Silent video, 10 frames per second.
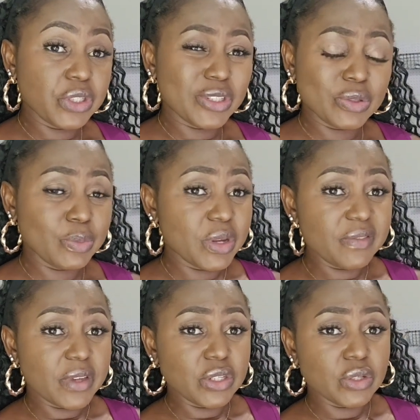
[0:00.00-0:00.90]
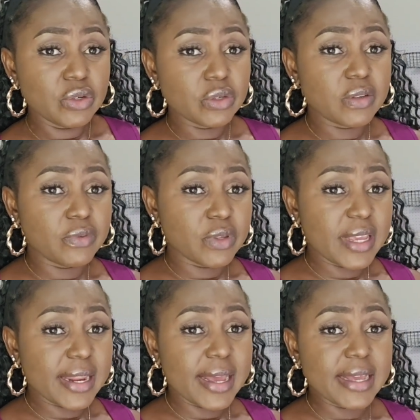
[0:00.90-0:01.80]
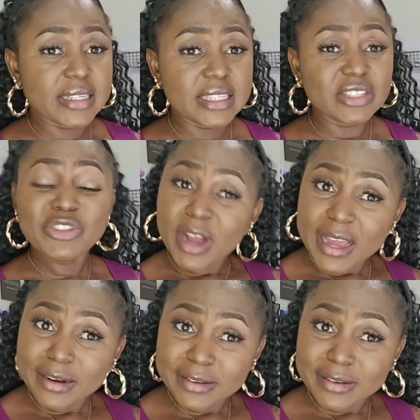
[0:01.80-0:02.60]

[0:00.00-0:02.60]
just to motivate those of you that are still trying